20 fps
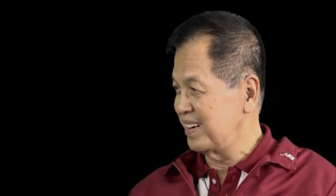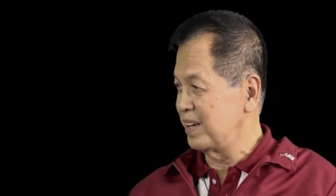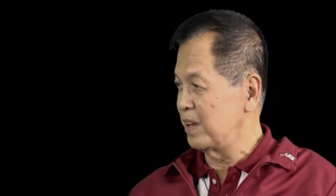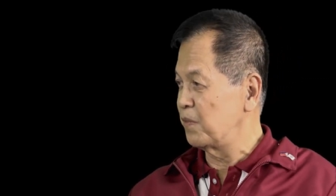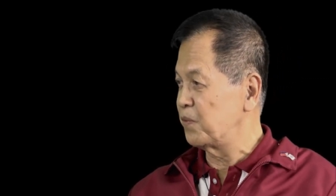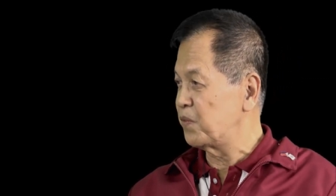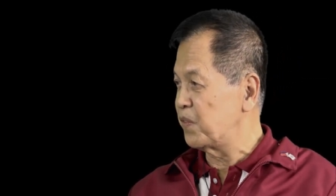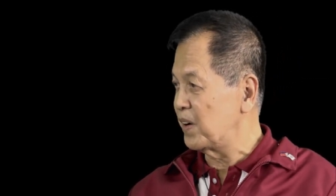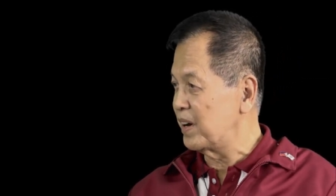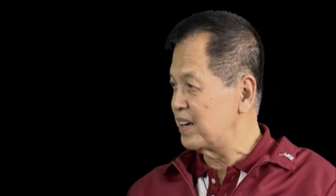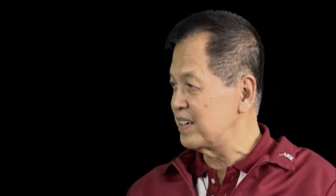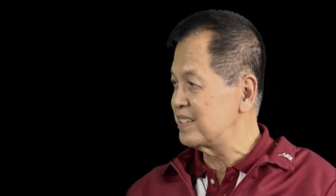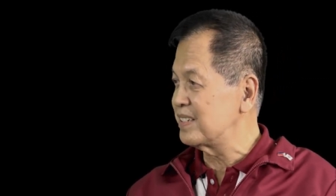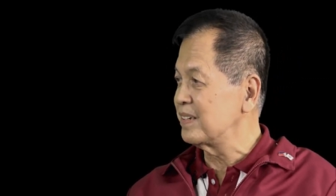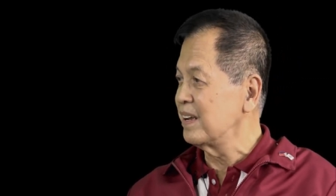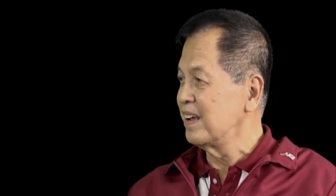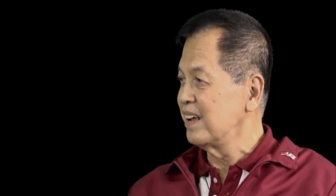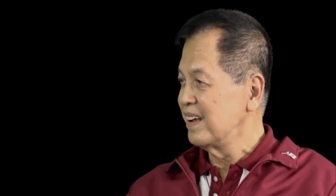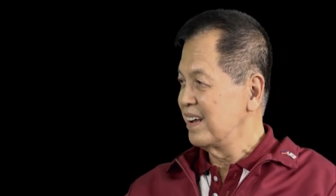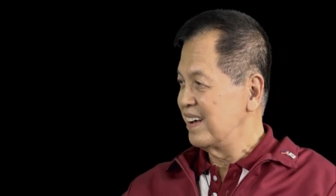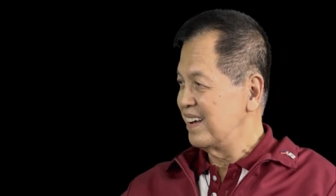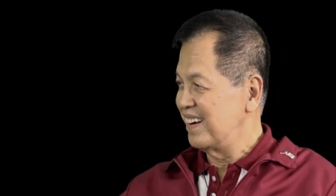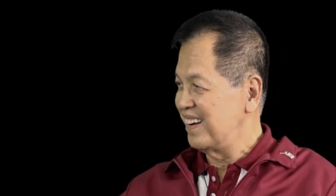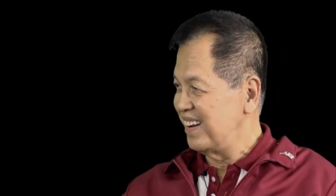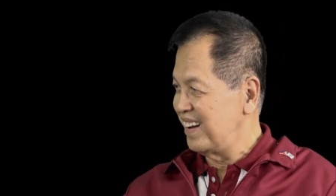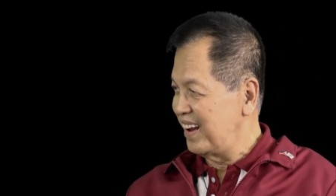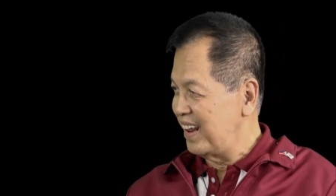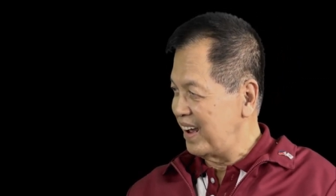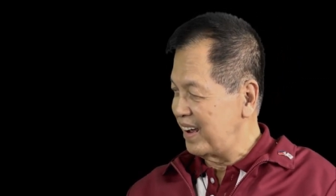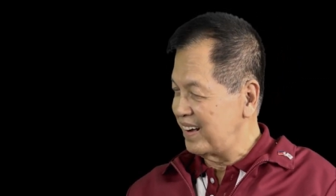the first
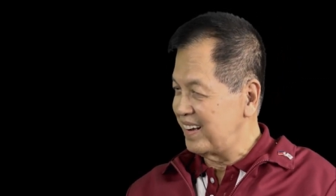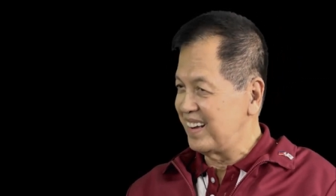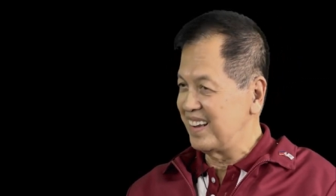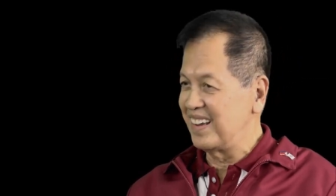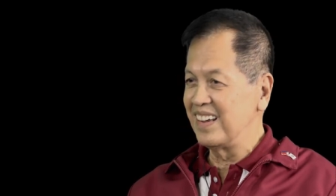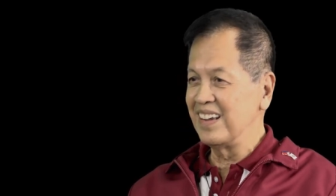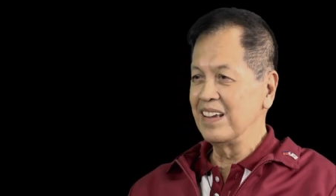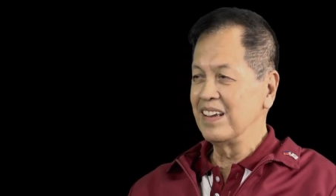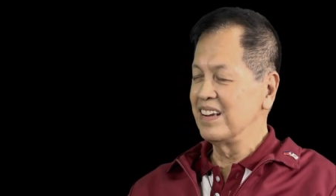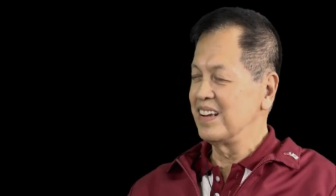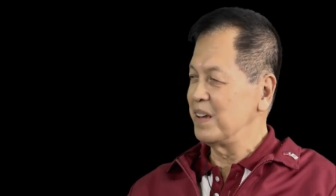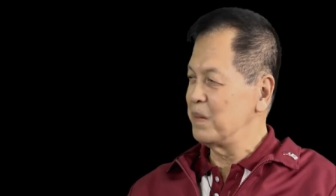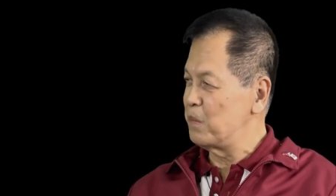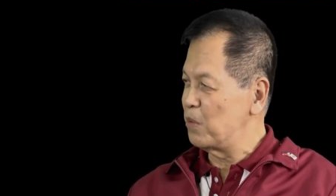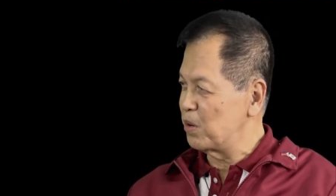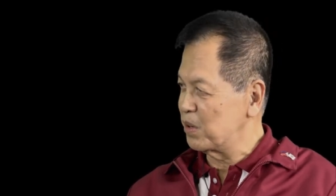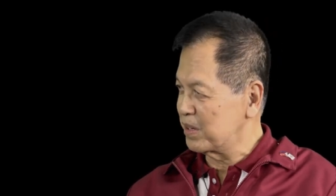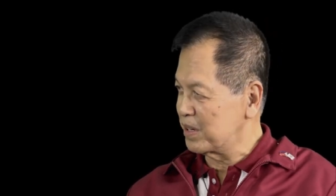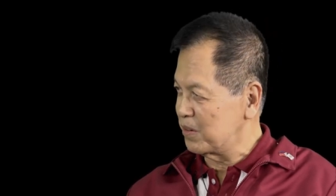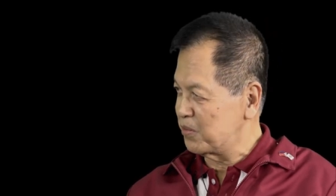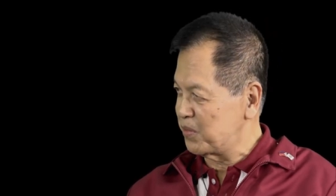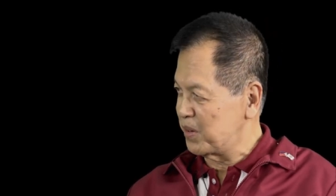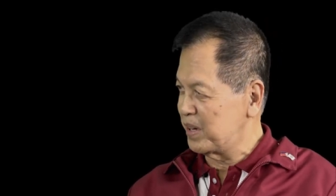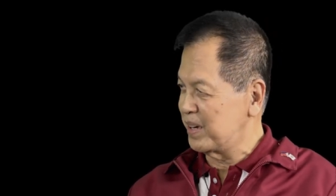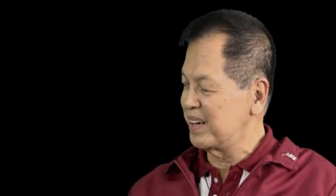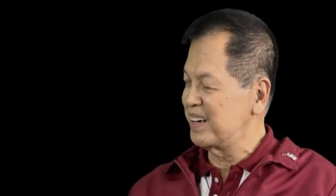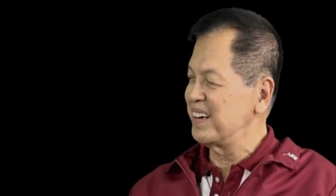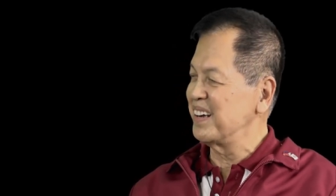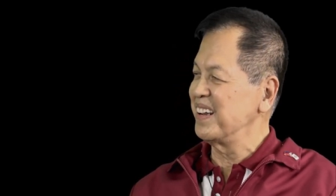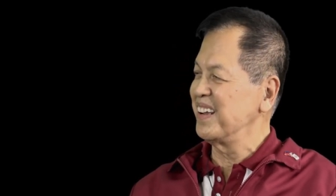lady
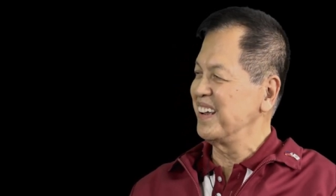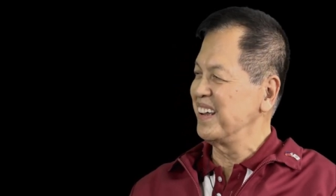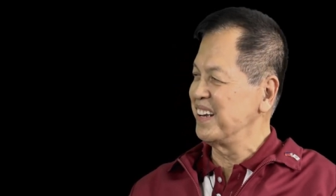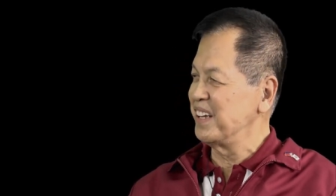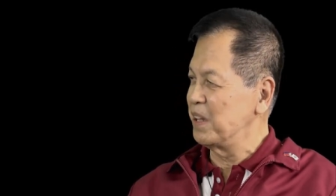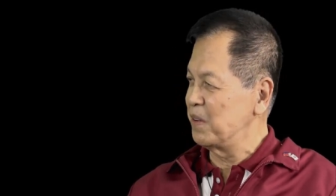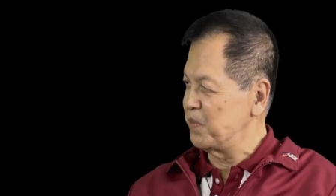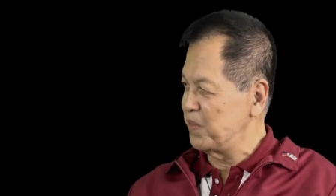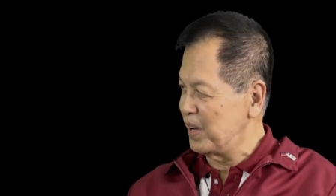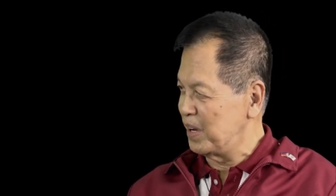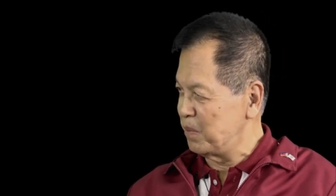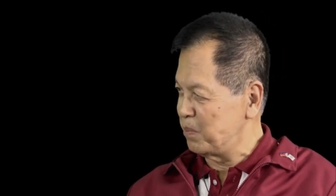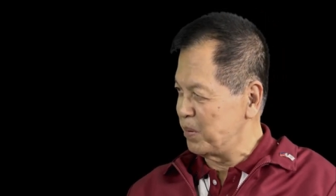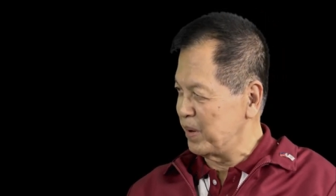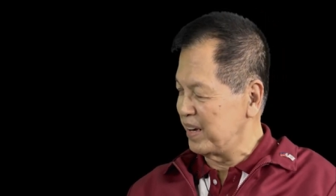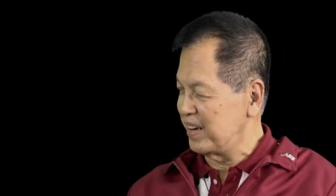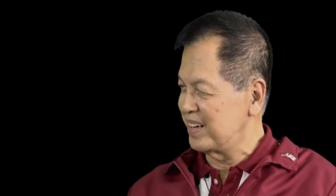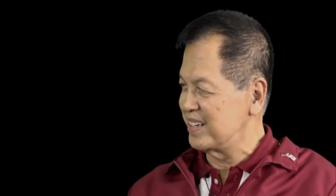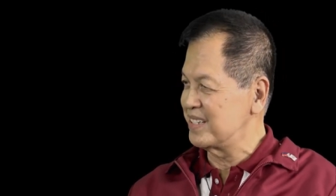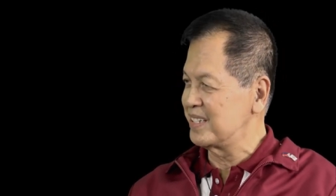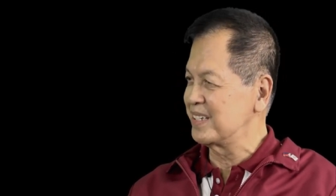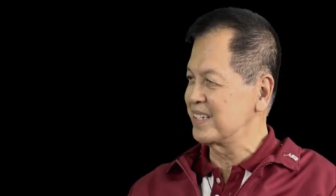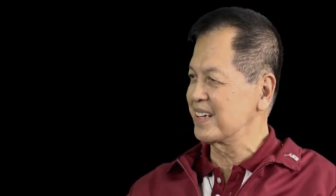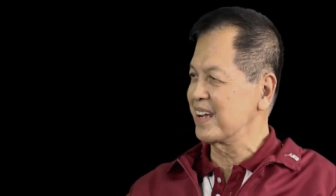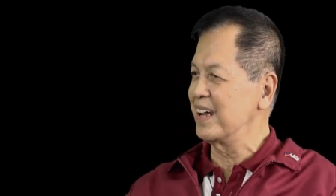demographer in the Philippines.